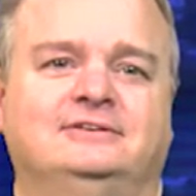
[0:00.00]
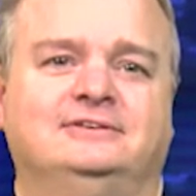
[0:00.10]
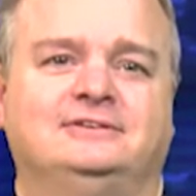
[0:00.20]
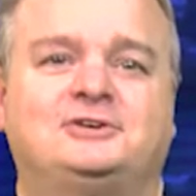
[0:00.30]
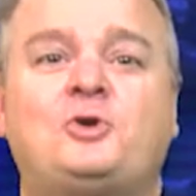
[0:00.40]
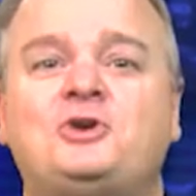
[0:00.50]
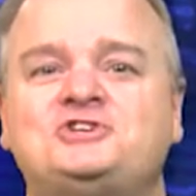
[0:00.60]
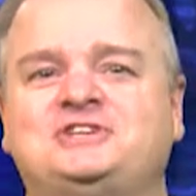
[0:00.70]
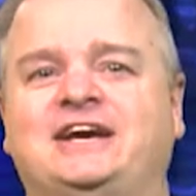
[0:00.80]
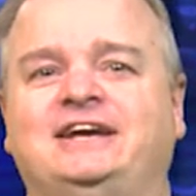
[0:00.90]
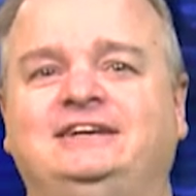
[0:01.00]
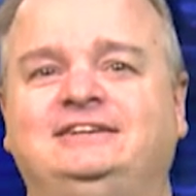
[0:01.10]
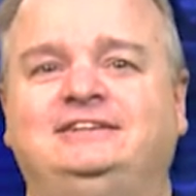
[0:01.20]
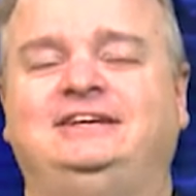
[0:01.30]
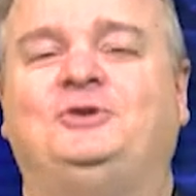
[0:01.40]
The court said
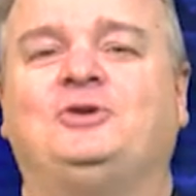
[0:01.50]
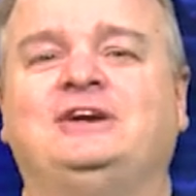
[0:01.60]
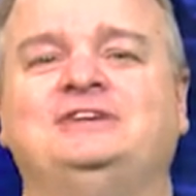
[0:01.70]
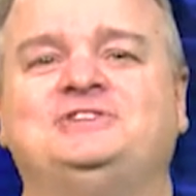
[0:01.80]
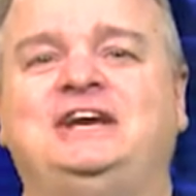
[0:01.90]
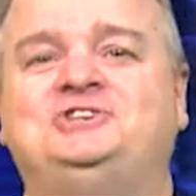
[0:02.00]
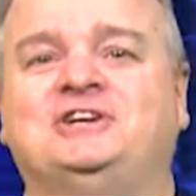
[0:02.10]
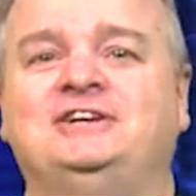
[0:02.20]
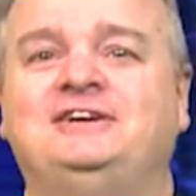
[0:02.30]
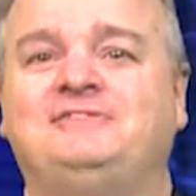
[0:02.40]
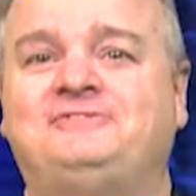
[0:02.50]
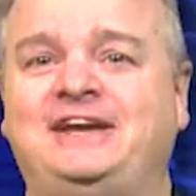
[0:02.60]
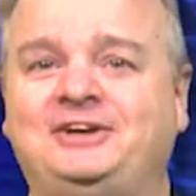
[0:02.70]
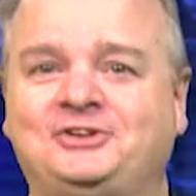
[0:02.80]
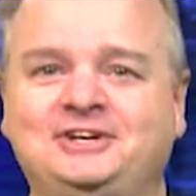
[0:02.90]
the organization
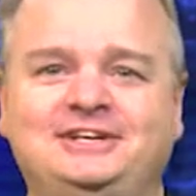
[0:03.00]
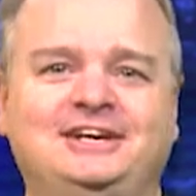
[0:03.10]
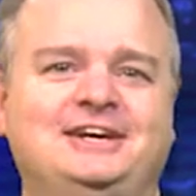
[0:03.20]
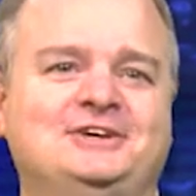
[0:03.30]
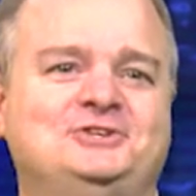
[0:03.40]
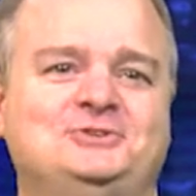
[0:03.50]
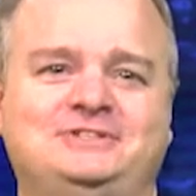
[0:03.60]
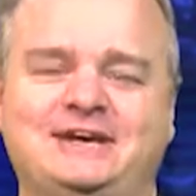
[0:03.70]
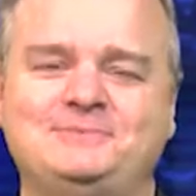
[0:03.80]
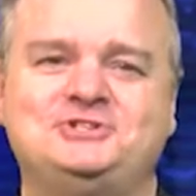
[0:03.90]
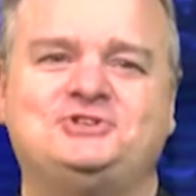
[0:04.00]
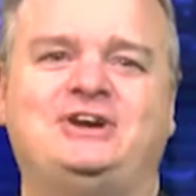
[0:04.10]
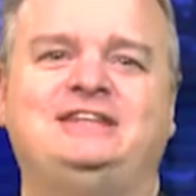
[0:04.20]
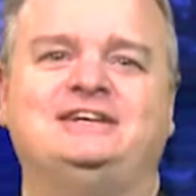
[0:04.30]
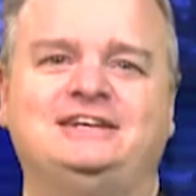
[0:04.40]
failed to
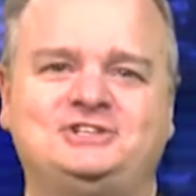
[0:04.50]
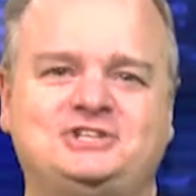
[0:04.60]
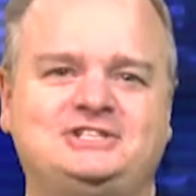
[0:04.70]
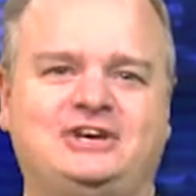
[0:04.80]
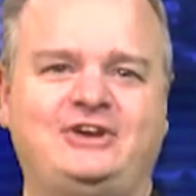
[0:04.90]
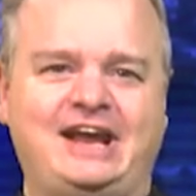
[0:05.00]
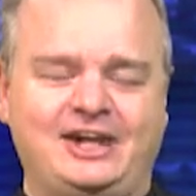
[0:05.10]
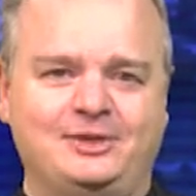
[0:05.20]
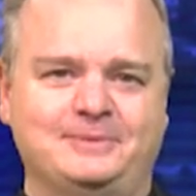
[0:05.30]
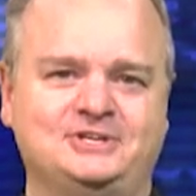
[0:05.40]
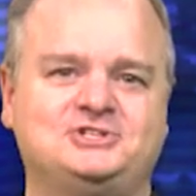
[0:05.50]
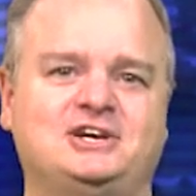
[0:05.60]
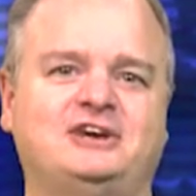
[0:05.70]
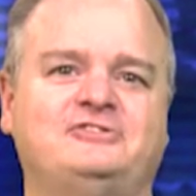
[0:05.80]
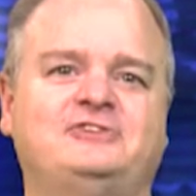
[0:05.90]
demonstrate the necessary elements
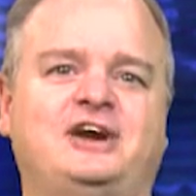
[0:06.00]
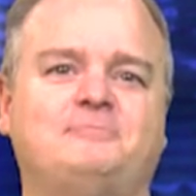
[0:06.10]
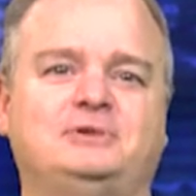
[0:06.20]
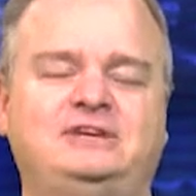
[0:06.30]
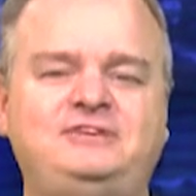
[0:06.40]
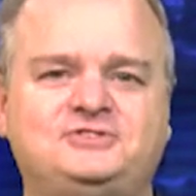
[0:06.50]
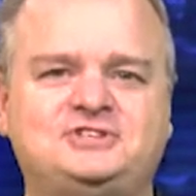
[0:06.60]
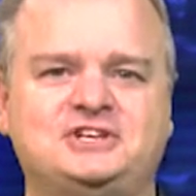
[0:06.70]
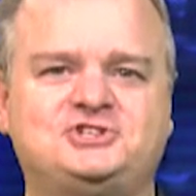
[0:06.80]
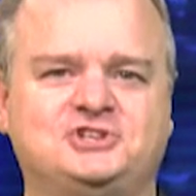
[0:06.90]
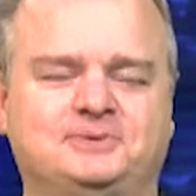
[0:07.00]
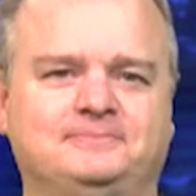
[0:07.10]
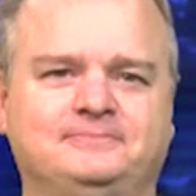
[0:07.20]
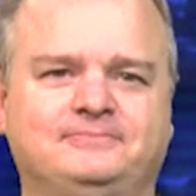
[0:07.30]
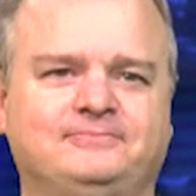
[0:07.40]
of a belief
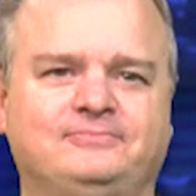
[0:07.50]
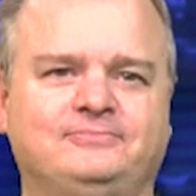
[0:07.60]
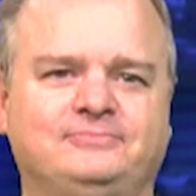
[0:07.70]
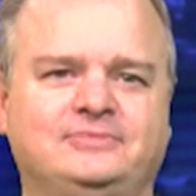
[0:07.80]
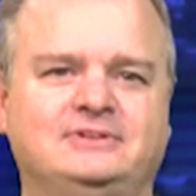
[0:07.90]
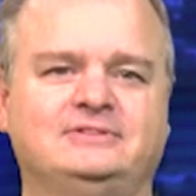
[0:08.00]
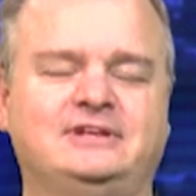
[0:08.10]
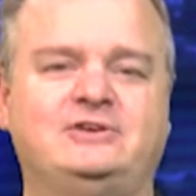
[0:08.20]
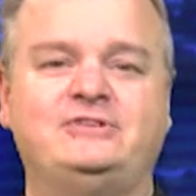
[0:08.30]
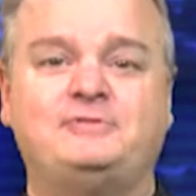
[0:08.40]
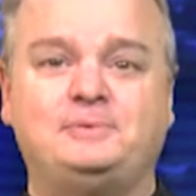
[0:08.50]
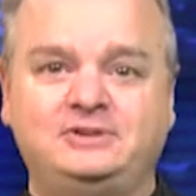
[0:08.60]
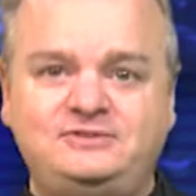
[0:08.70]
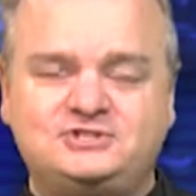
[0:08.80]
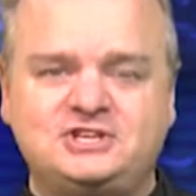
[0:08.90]
system. They don't have a
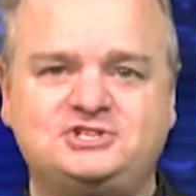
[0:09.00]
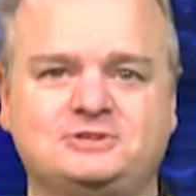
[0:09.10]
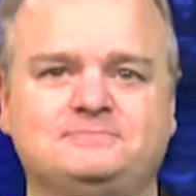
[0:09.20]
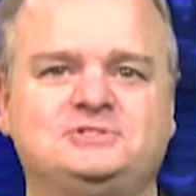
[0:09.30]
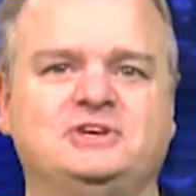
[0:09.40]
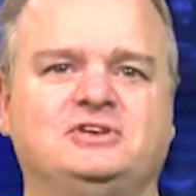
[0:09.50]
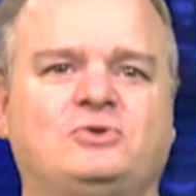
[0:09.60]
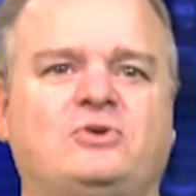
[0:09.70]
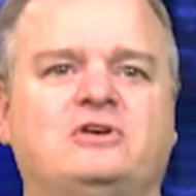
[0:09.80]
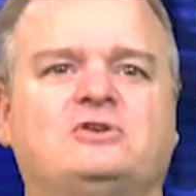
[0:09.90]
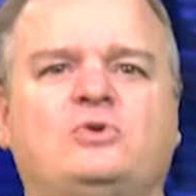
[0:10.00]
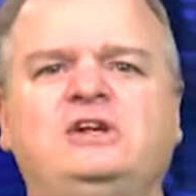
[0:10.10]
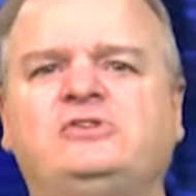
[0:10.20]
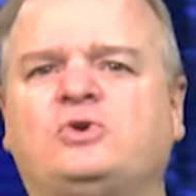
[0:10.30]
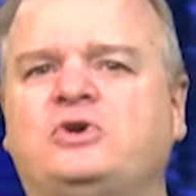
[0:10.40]
belief system, said the court. According
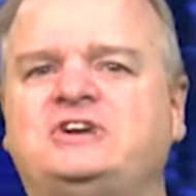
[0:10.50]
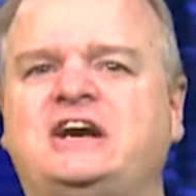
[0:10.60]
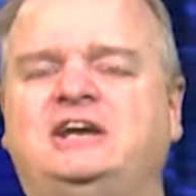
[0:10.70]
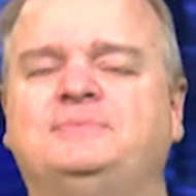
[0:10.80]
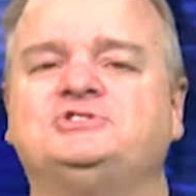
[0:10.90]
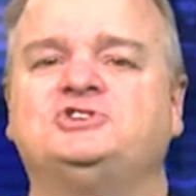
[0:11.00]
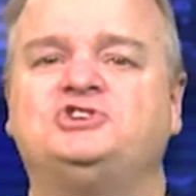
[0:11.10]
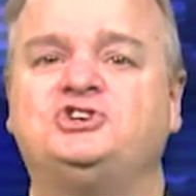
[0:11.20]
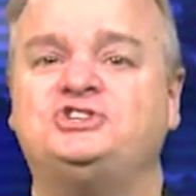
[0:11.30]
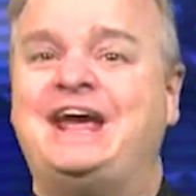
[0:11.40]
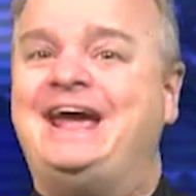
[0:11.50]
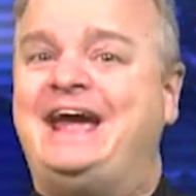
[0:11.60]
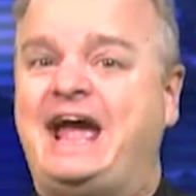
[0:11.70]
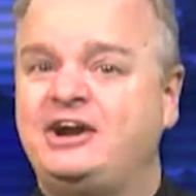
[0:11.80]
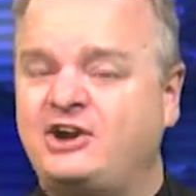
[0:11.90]
to the court documents, the church
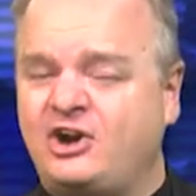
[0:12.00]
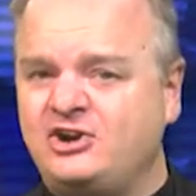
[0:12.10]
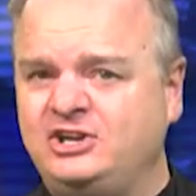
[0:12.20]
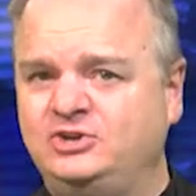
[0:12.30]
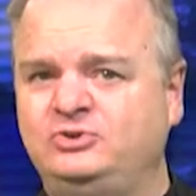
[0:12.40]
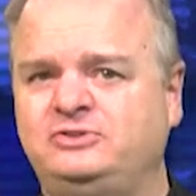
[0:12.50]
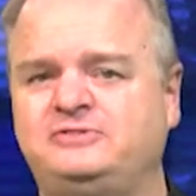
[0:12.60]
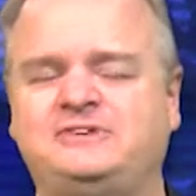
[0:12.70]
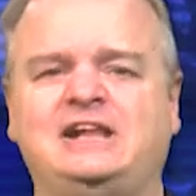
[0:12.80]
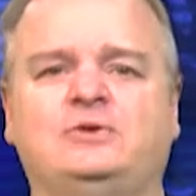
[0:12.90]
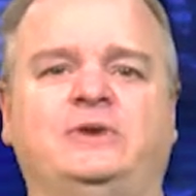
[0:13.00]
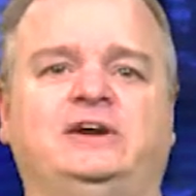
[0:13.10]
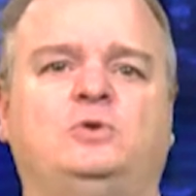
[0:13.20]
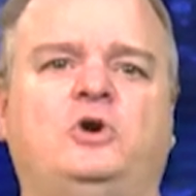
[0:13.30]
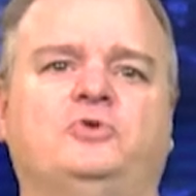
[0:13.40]
had argued the following,
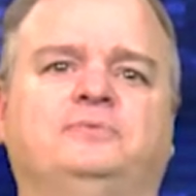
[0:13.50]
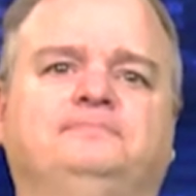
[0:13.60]
quote,